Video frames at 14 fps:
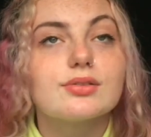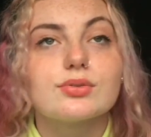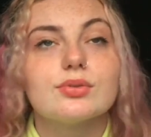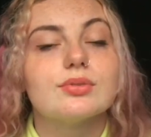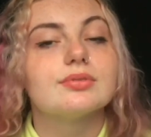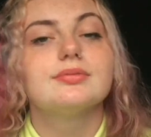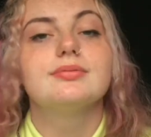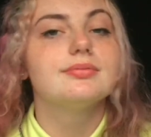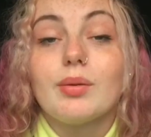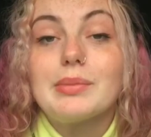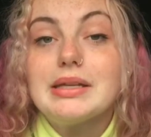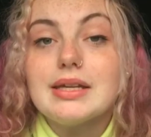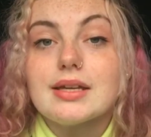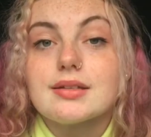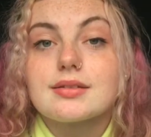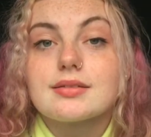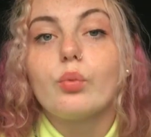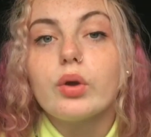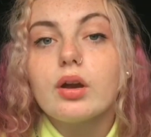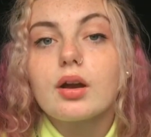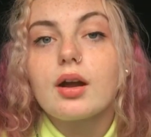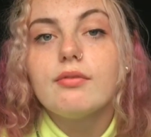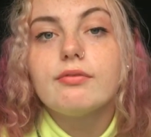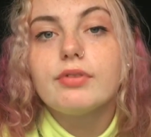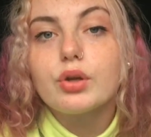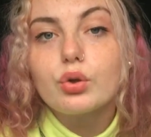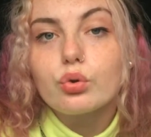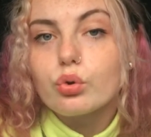So what I mean is, wear
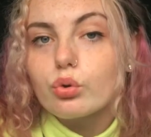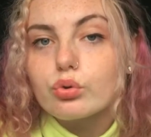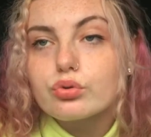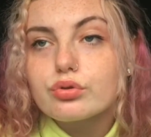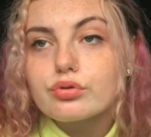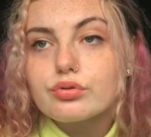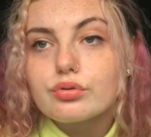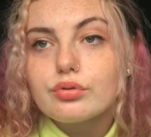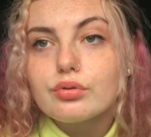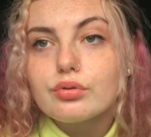comfy clothes